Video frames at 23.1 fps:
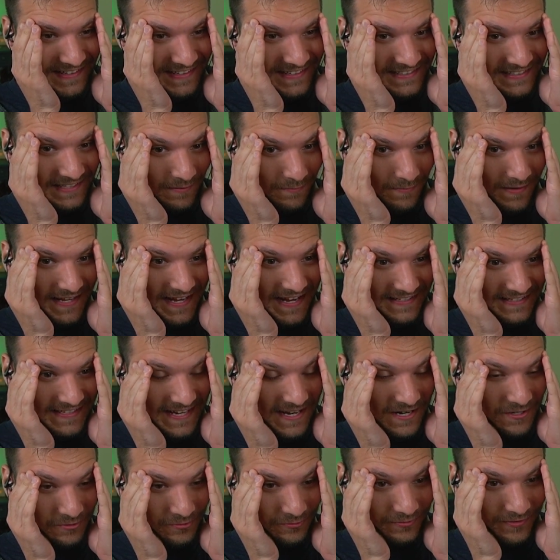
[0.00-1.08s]
Somebody has to
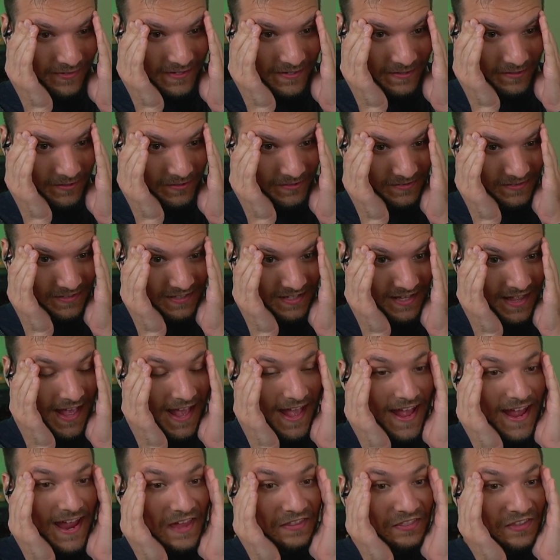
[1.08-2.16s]
interfere.
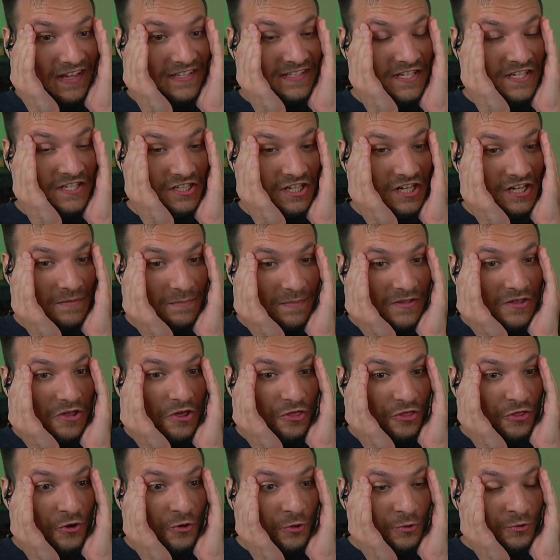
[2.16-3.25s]
Unless it's gonna be the
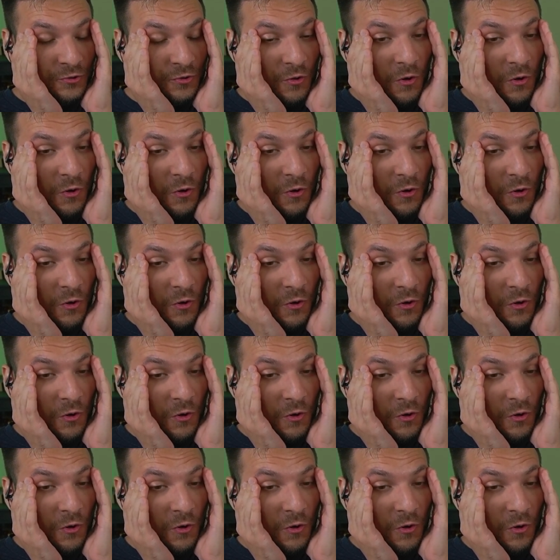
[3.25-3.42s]
third